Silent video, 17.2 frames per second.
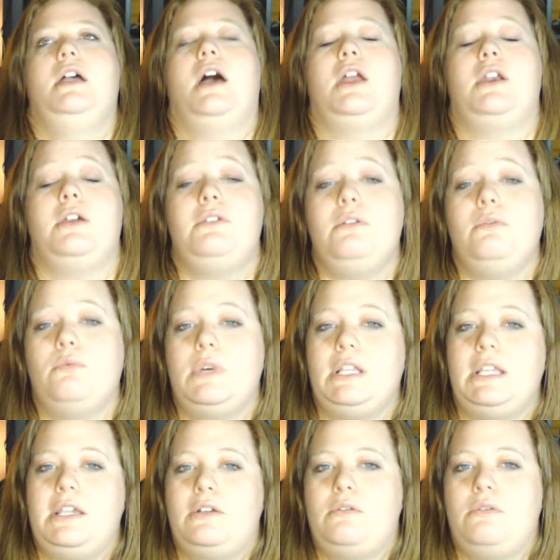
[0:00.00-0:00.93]
Another
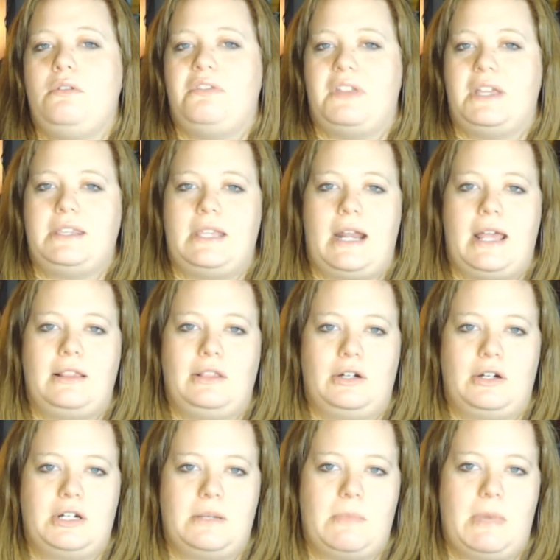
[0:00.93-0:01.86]
really cool thing that I
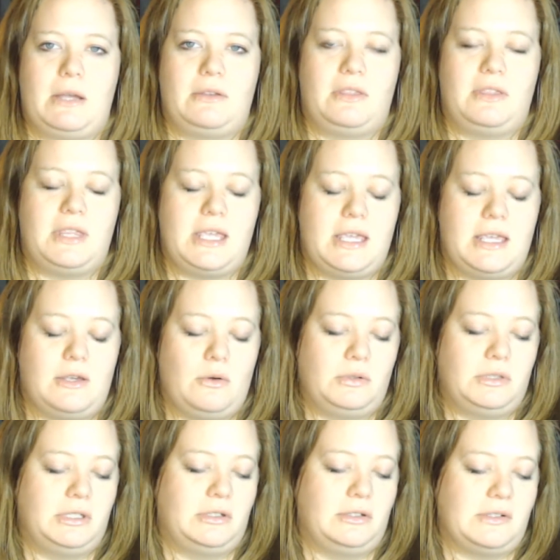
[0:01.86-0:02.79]
learned about the
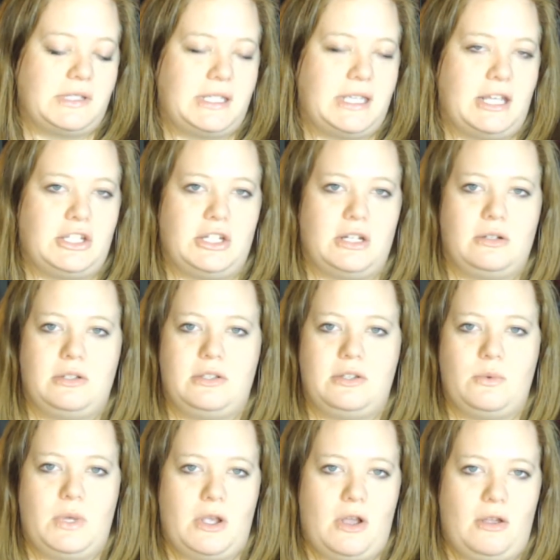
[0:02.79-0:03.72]
Golden Girls kitchen
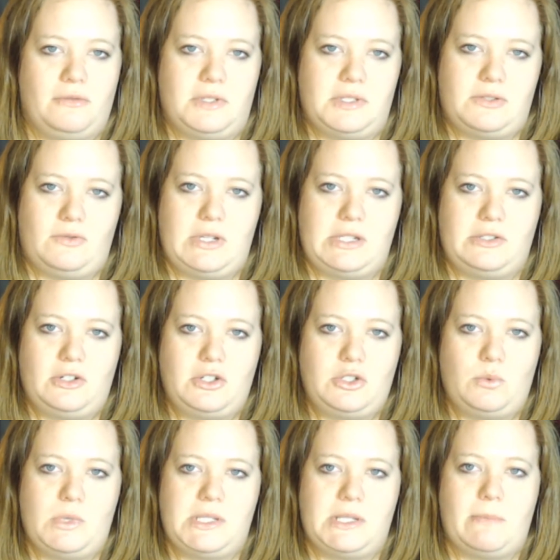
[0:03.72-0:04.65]
doing all this
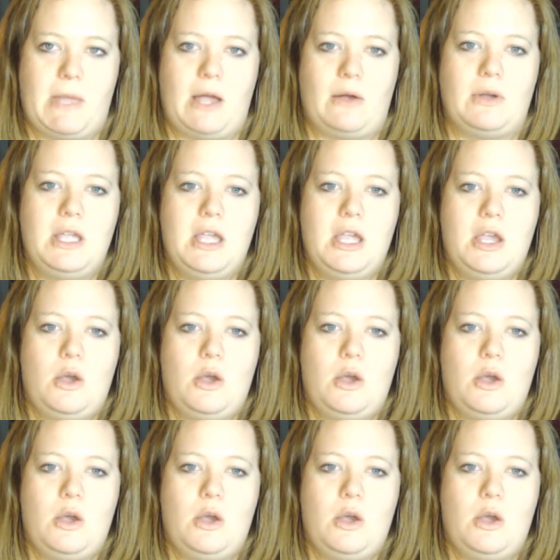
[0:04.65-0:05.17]
research was about